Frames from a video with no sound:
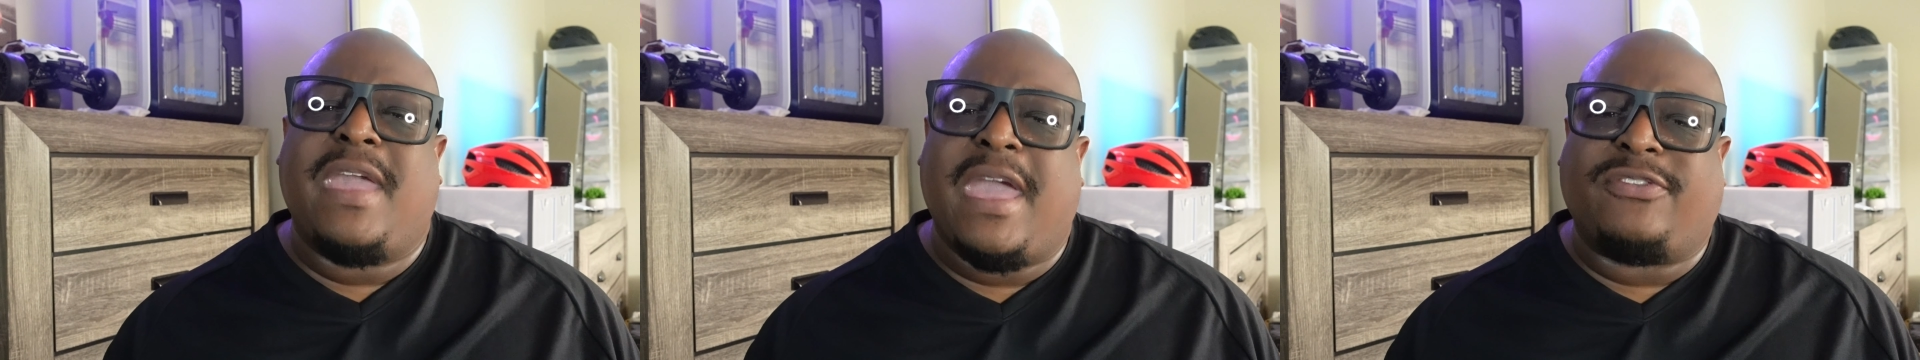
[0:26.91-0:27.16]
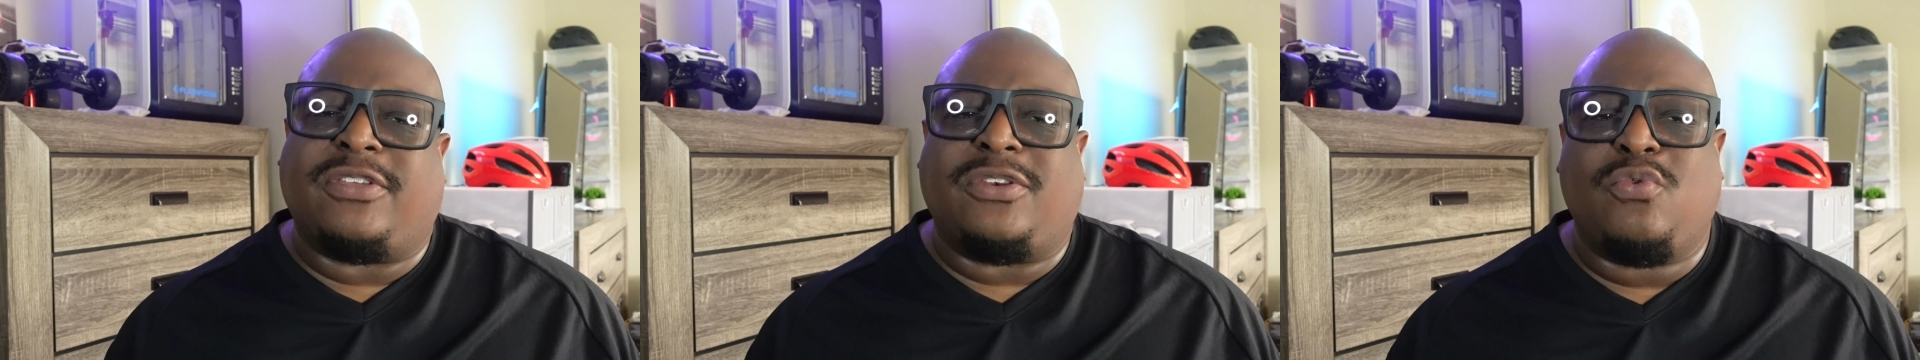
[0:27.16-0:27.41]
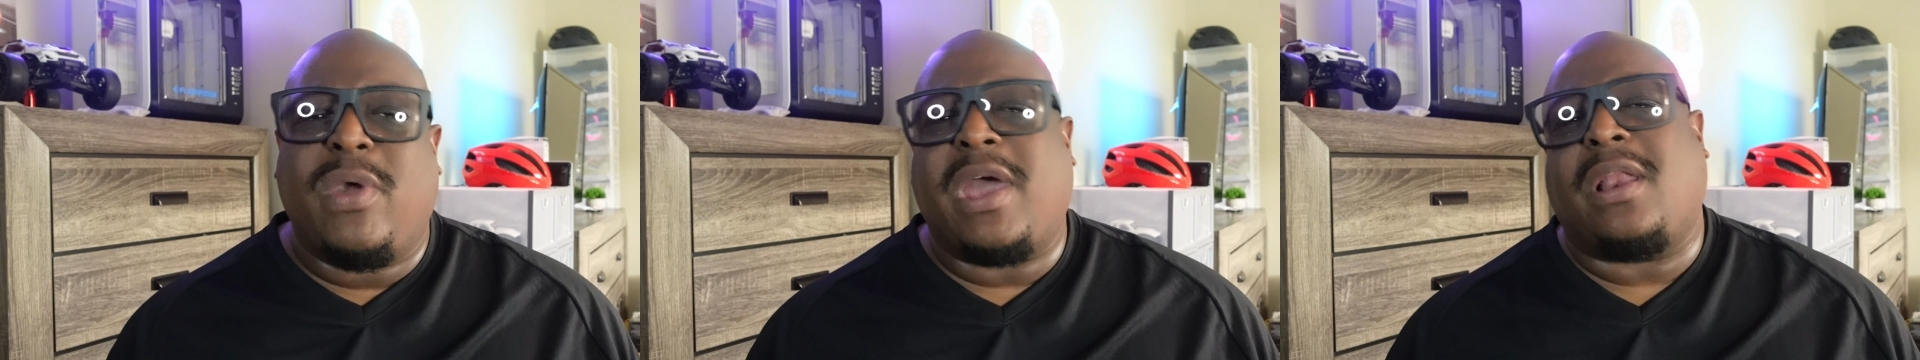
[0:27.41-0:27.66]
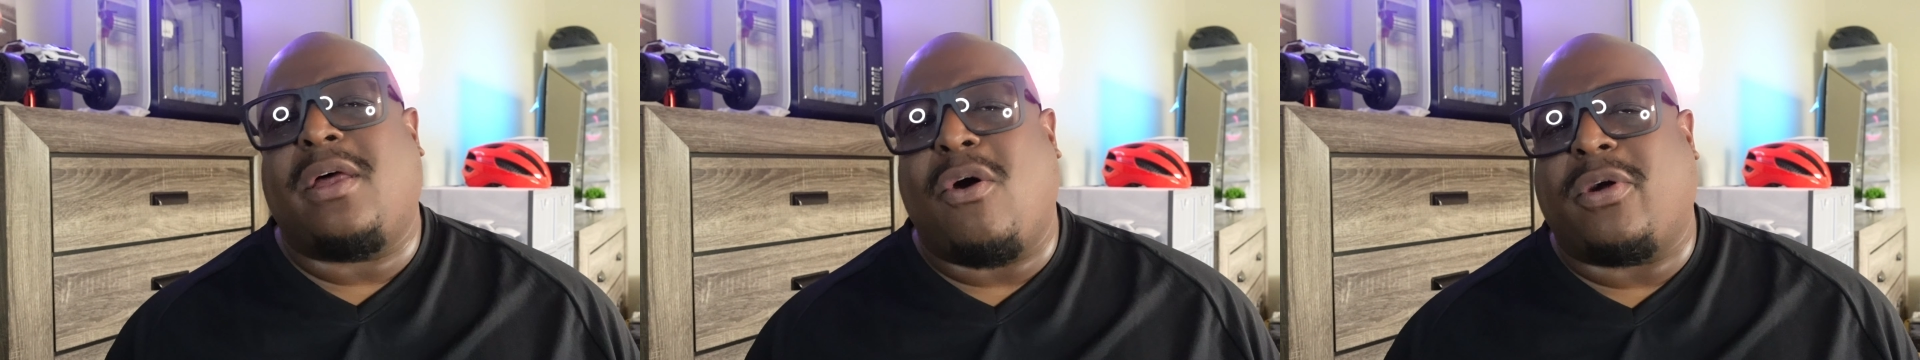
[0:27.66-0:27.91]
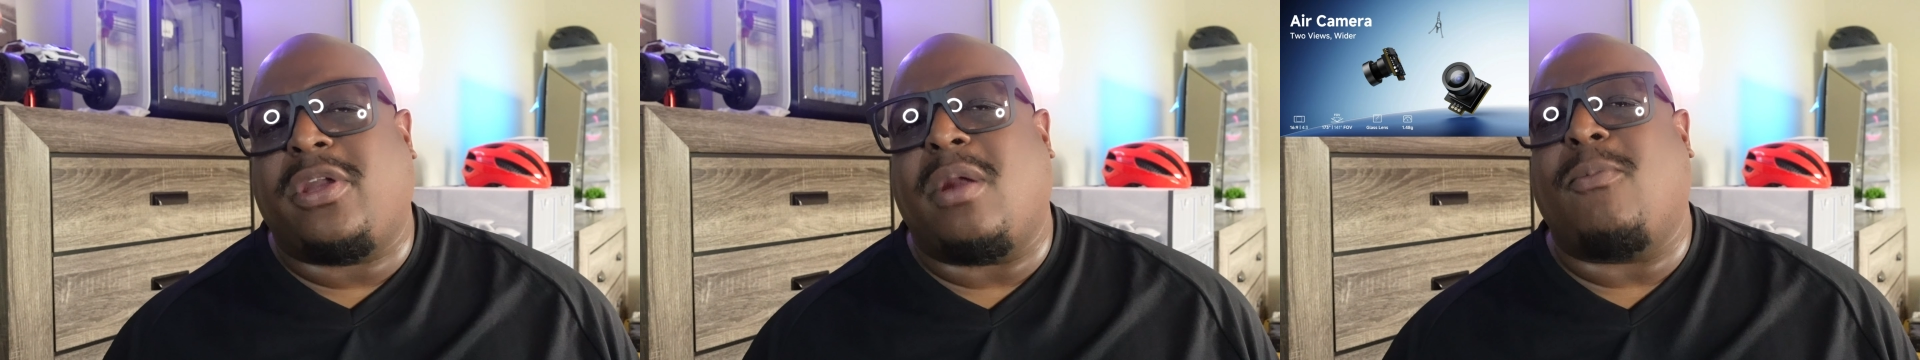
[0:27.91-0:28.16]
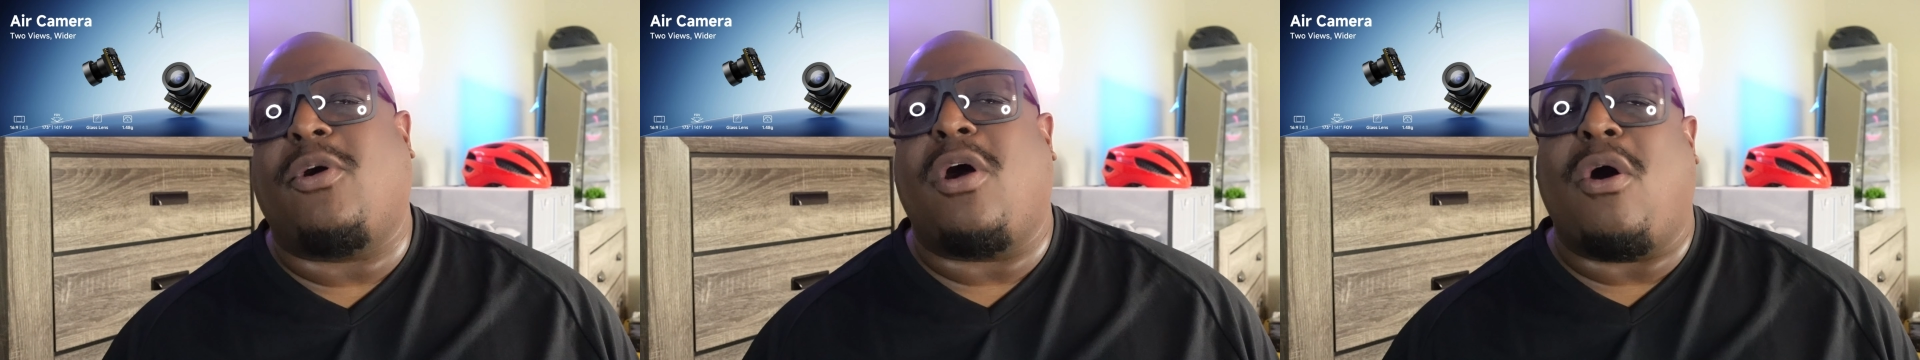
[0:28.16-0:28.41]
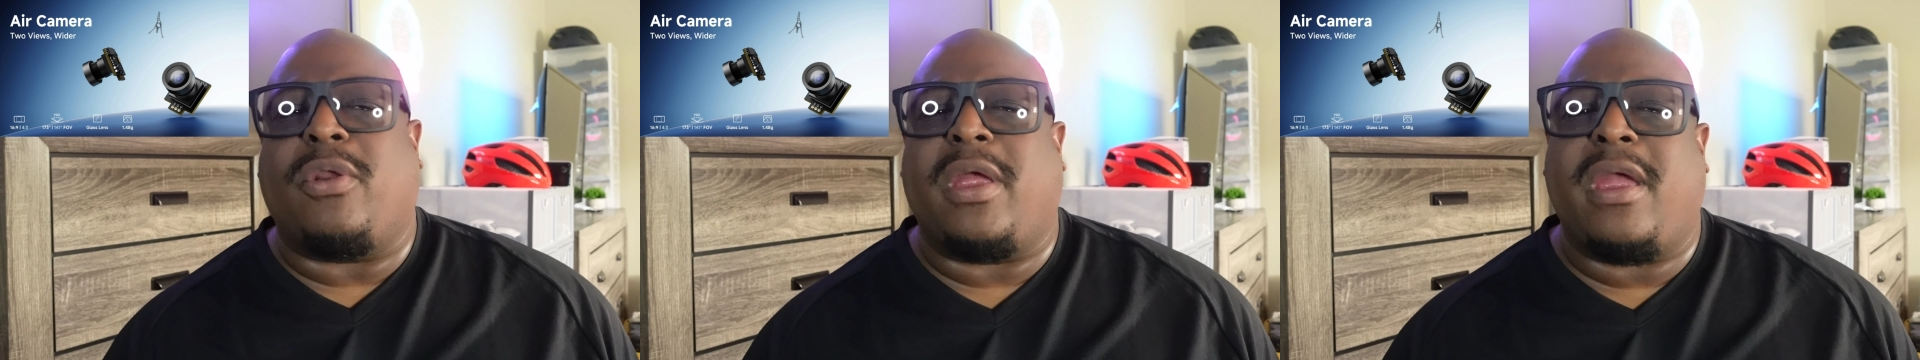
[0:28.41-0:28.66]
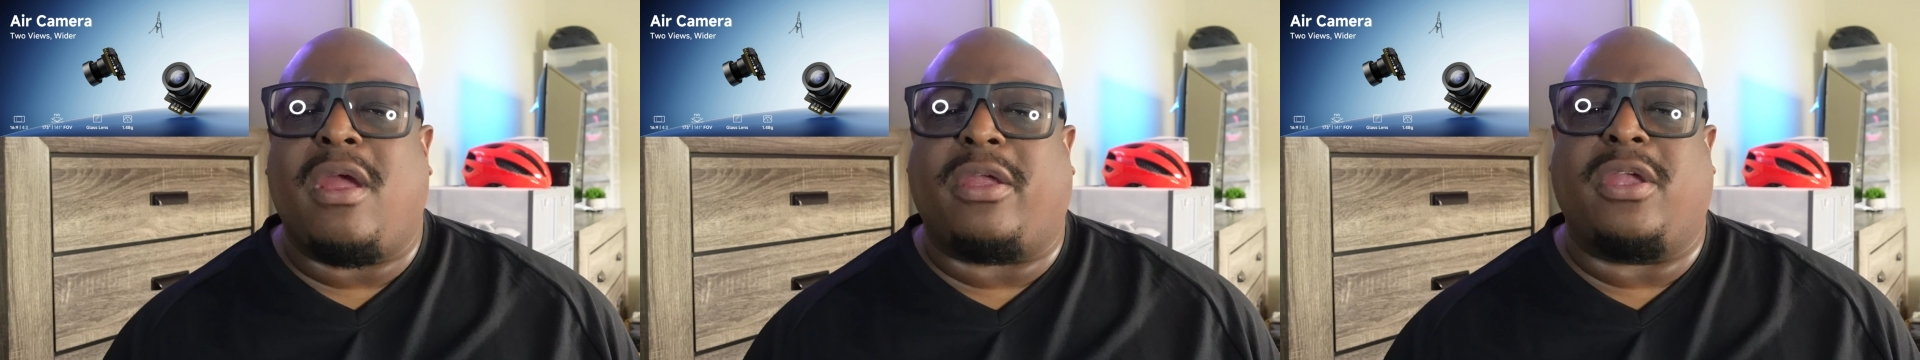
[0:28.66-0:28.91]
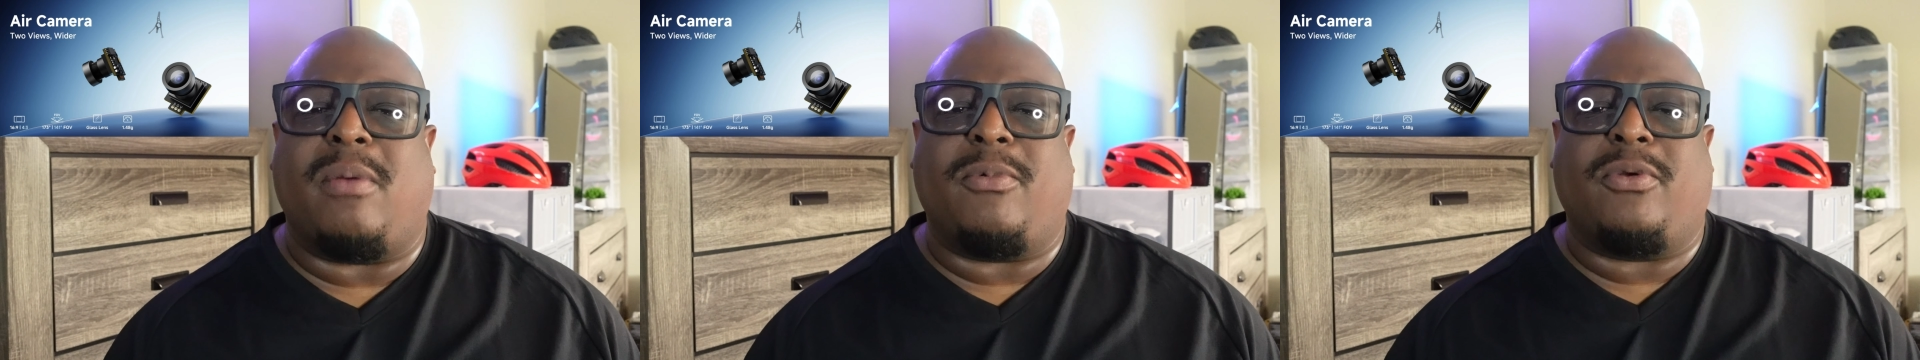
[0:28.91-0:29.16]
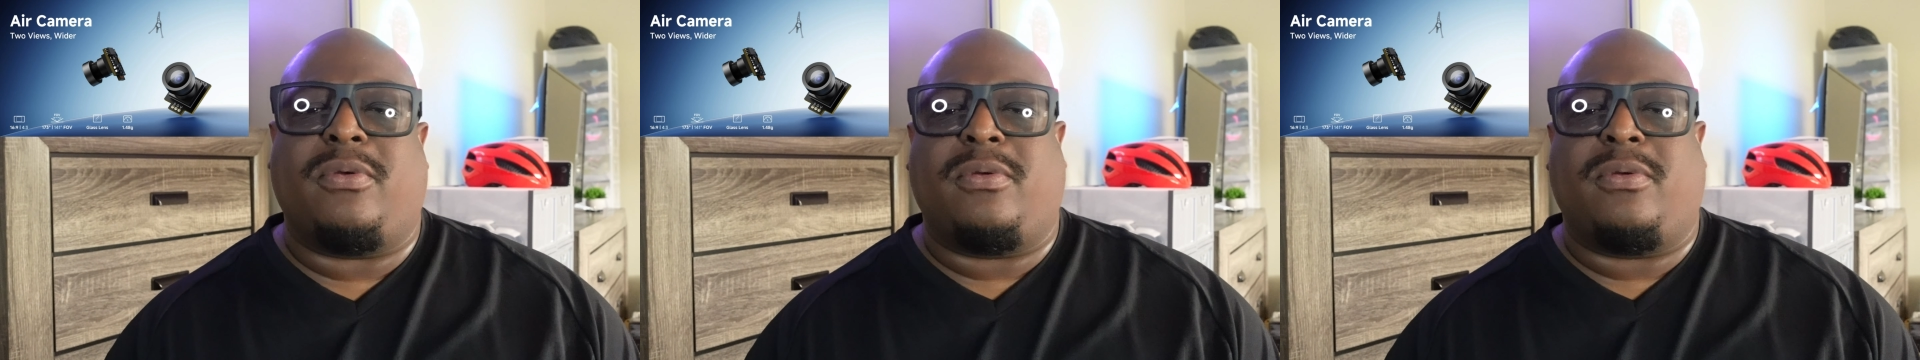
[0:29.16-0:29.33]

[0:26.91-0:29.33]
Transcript: has a new analog camera called an air camera.